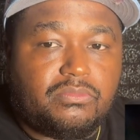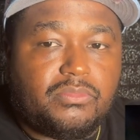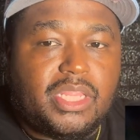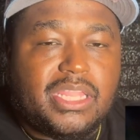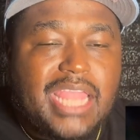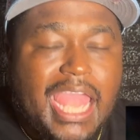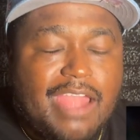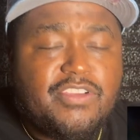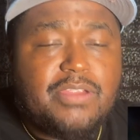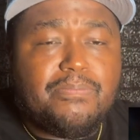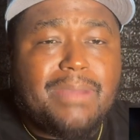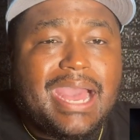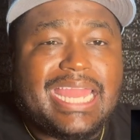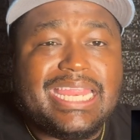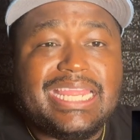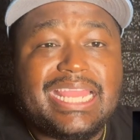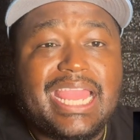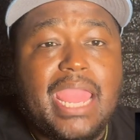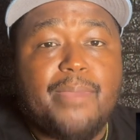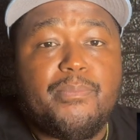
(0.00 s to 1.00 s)
Everybody
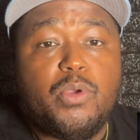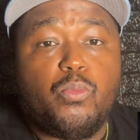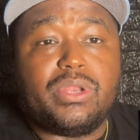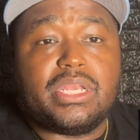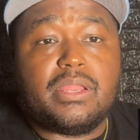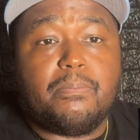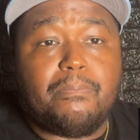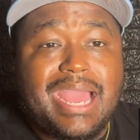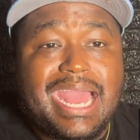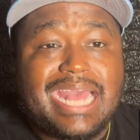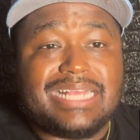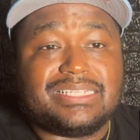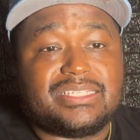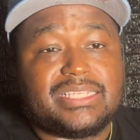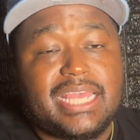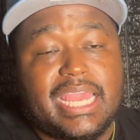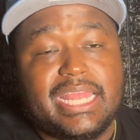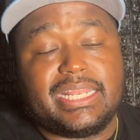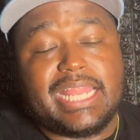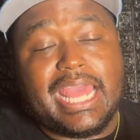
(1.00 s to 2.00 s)
came in with the
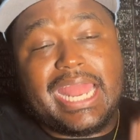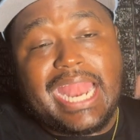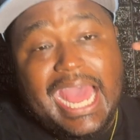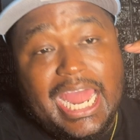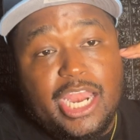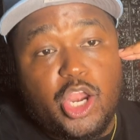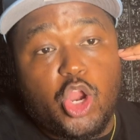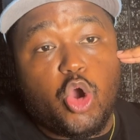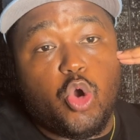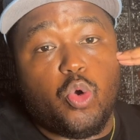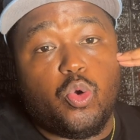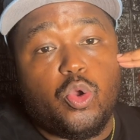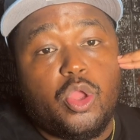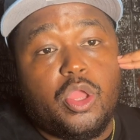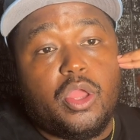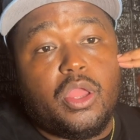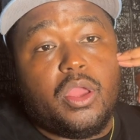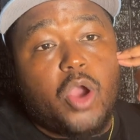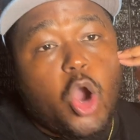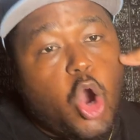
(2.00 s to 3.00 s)
mindset that I know,
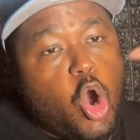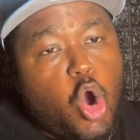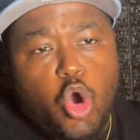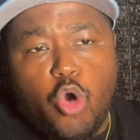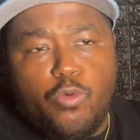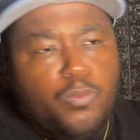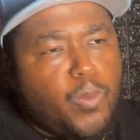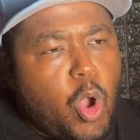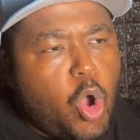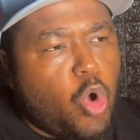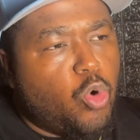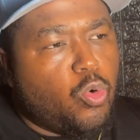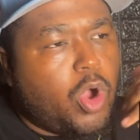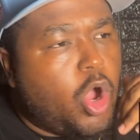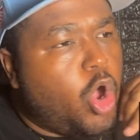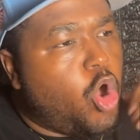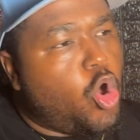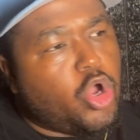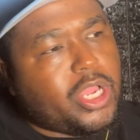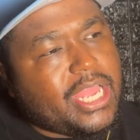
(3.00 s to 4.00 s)

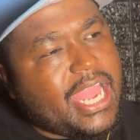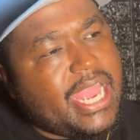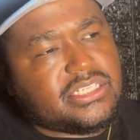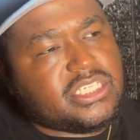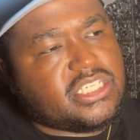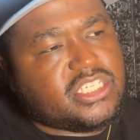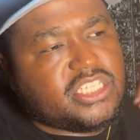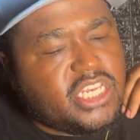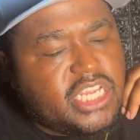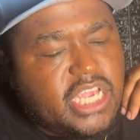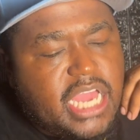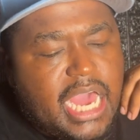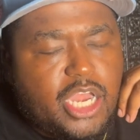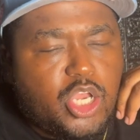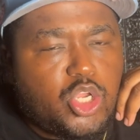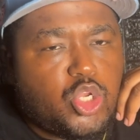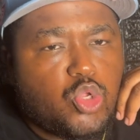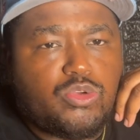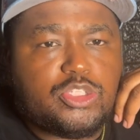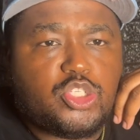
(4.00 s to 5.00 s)
all Kansas City got to
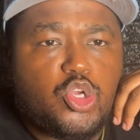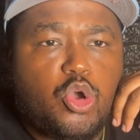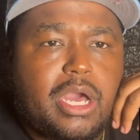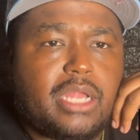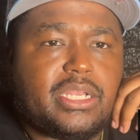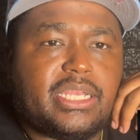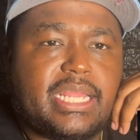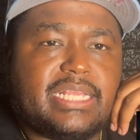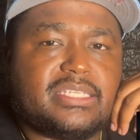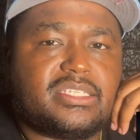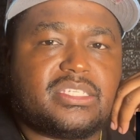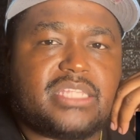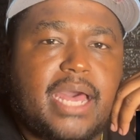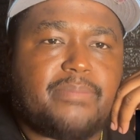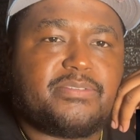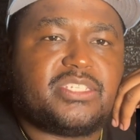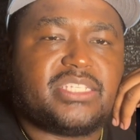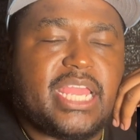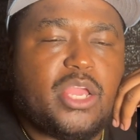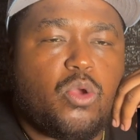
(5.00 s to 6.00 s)
do is go out there and stop
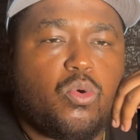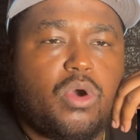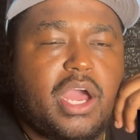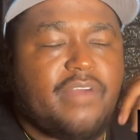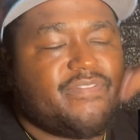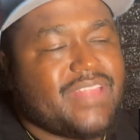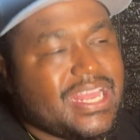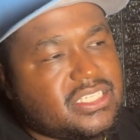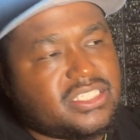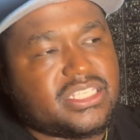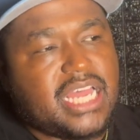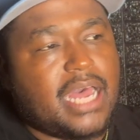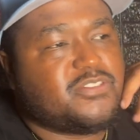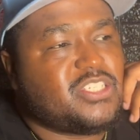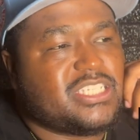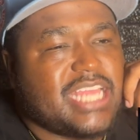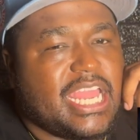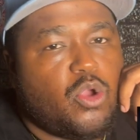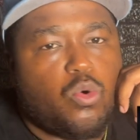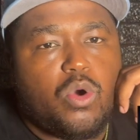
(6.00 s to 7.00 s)
Saquon. If they stop
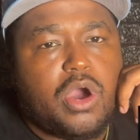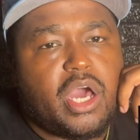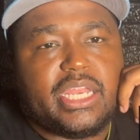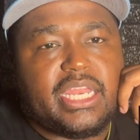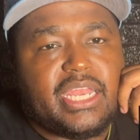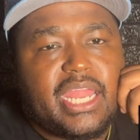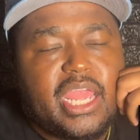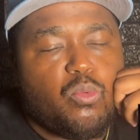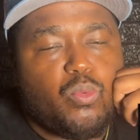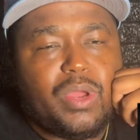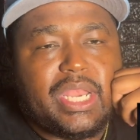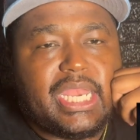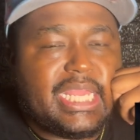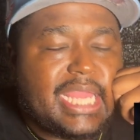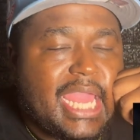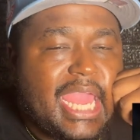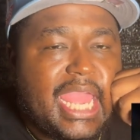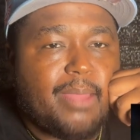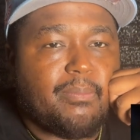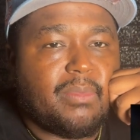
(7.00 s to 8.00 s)
Saquon, then they win the
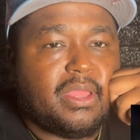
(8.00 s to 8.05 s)
game.